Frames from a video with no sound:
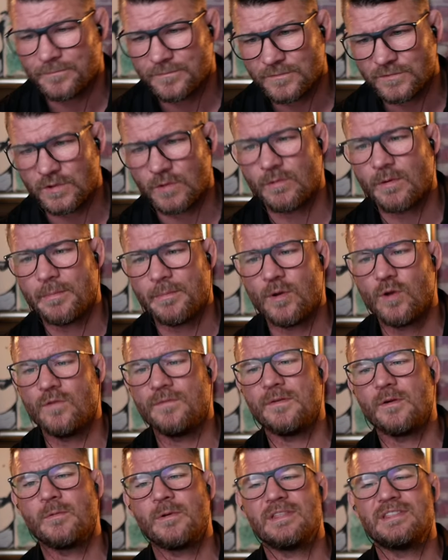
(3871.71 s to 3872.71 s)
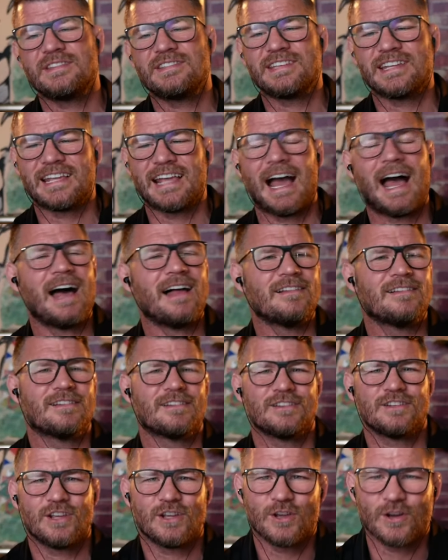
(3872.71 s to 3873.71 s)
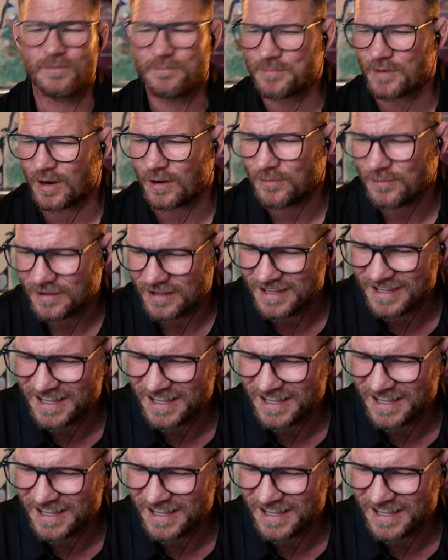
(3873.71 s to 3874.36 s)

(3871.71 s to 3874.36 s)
Do a movie with Seagal. You're good, bro.